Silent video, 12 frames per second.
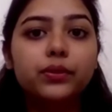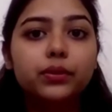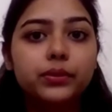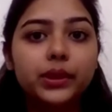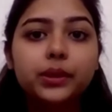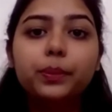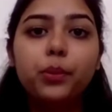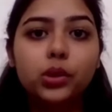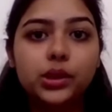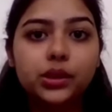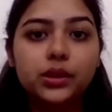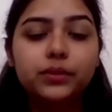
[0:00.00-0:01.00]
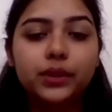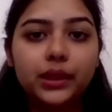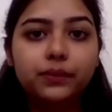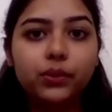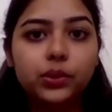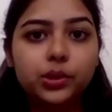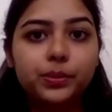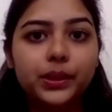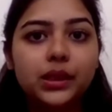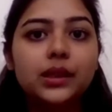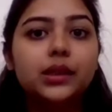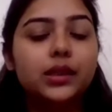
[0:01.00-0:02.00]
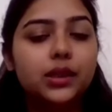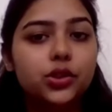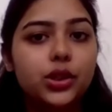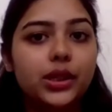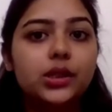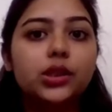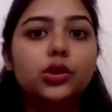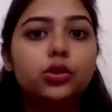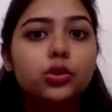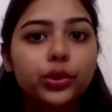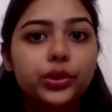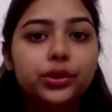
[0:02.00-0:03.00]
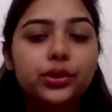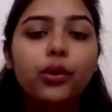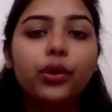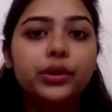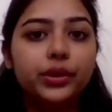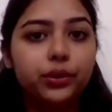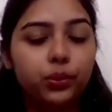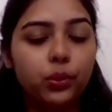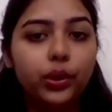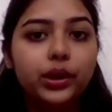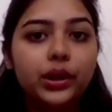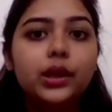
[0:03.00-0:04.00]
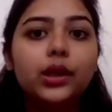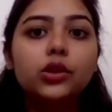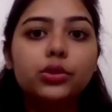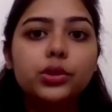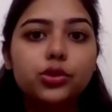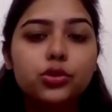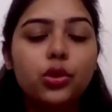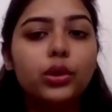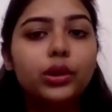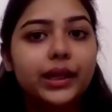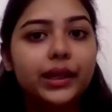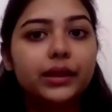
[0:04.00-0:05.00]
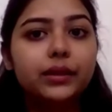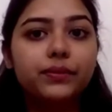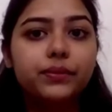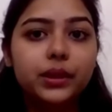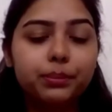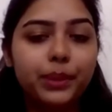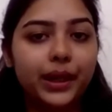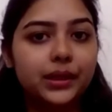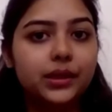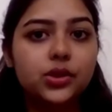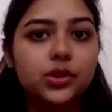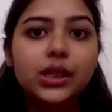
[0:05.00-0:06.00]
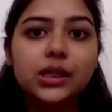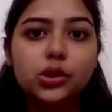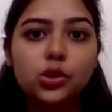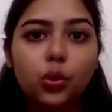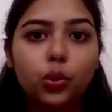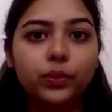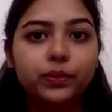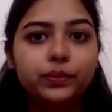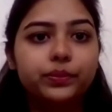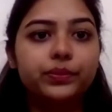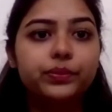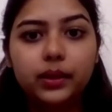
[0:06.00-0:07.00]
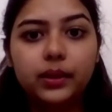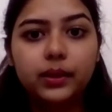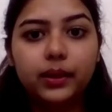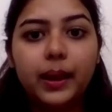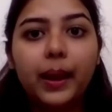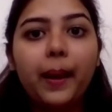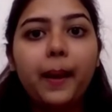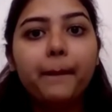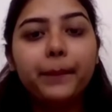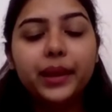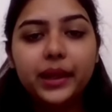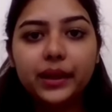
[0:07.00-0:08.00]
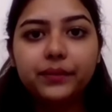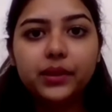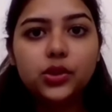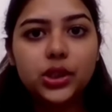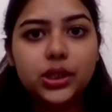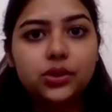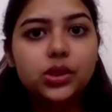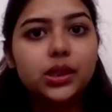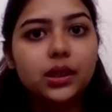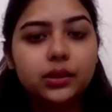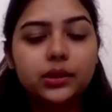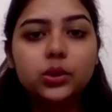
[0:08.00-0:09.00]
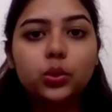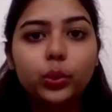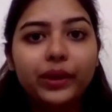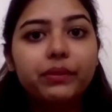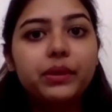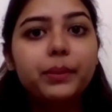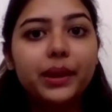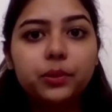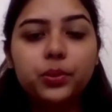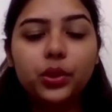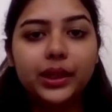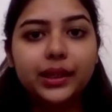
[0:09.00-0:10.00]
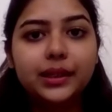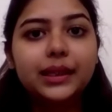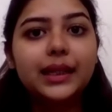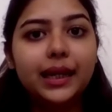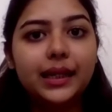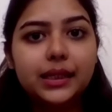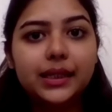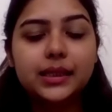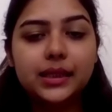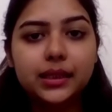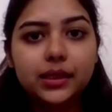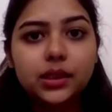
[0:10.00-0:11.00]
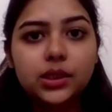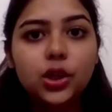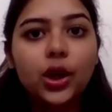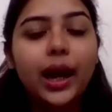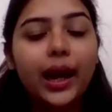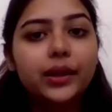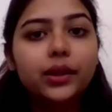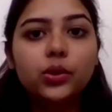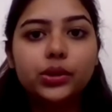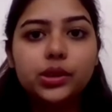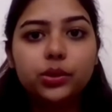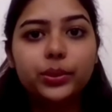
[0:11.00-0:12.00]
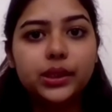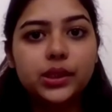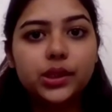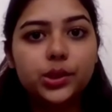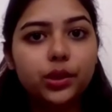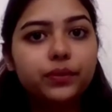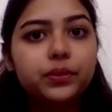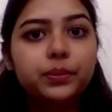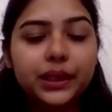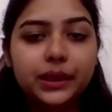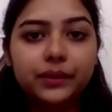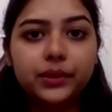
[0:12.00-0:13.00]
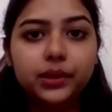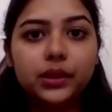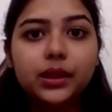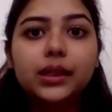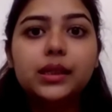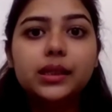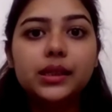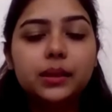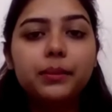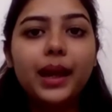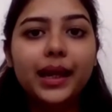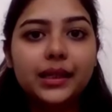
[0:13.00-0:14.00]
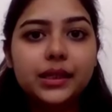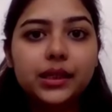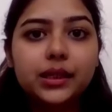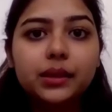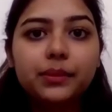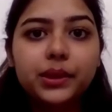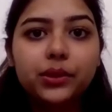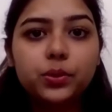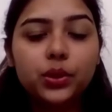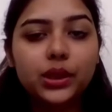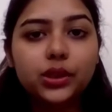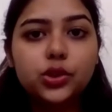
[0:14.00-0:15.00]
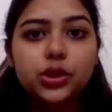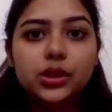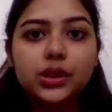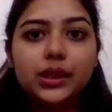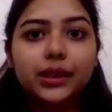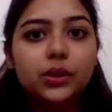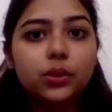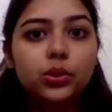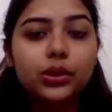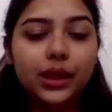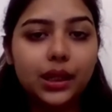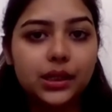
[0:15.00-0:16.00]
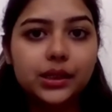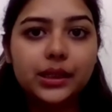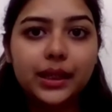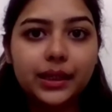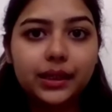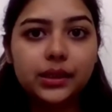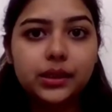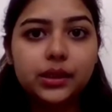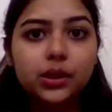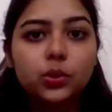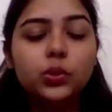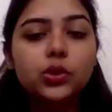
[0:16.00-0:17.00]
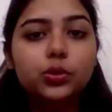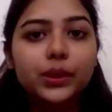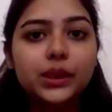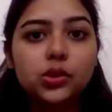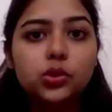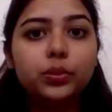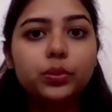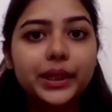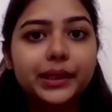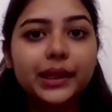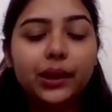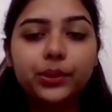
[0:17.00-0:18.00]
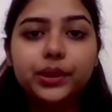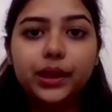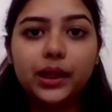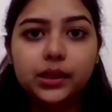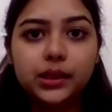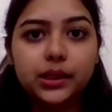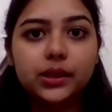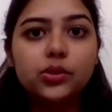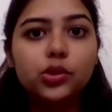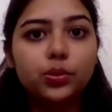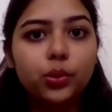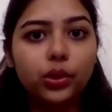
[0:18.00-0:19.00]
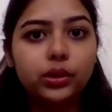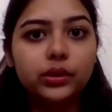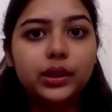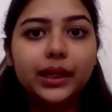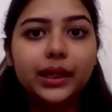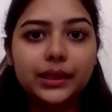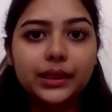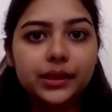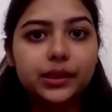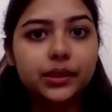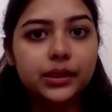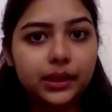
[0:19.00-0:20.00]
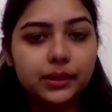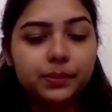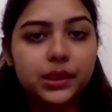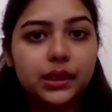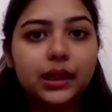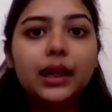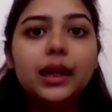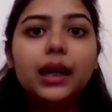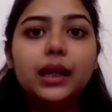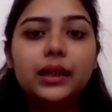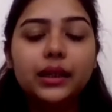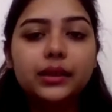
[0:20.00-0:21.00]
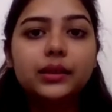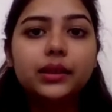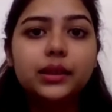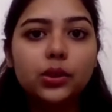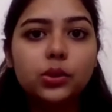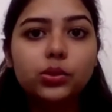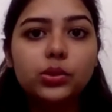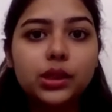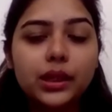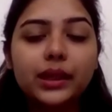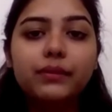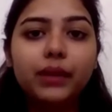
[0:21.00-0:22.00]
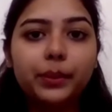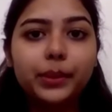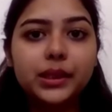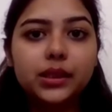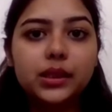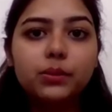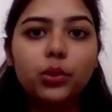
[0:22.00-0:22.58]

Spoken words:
with a positive reinforcement such as good or a reward to a strong negative feedback such as no. Behavior changes occur when we manipulate the antecedent and consequences of a behavior. Some antecedent manipulations include task analysis, which means to break down a task into smaller and easier steps. Another includes environmental